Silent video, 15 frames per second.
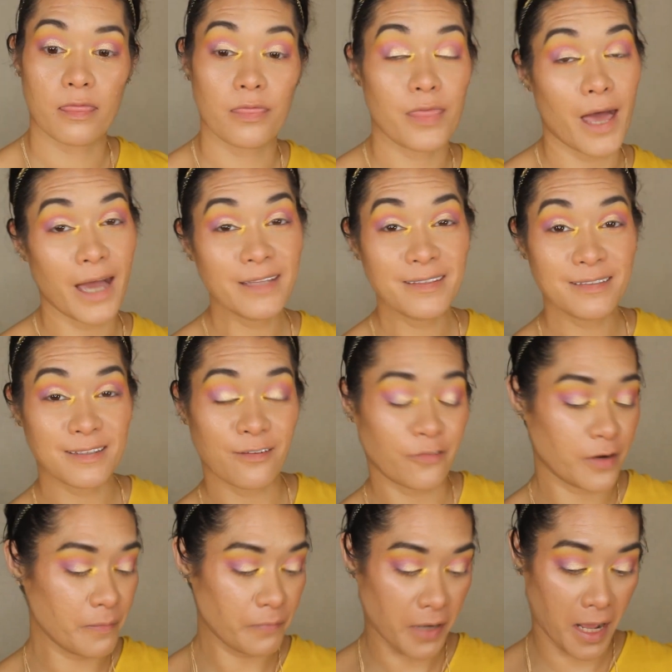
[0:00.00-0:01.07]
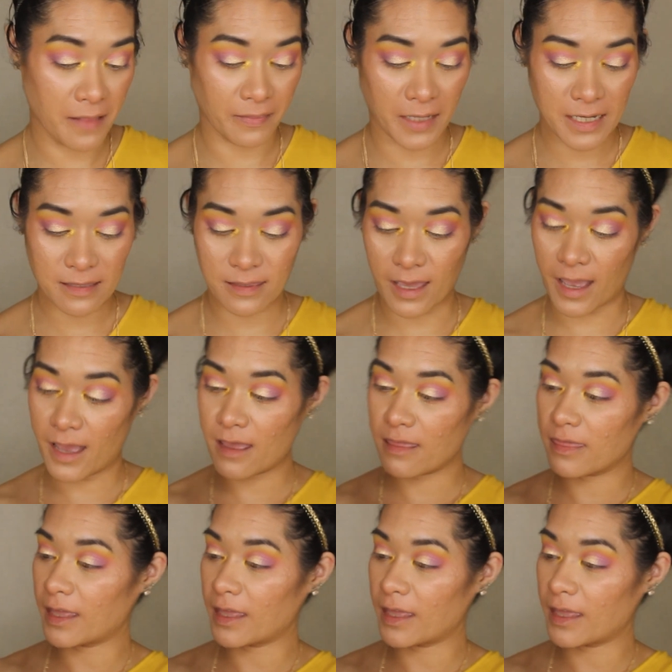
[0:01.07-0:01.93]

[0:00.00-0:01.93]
That's different, but I like that.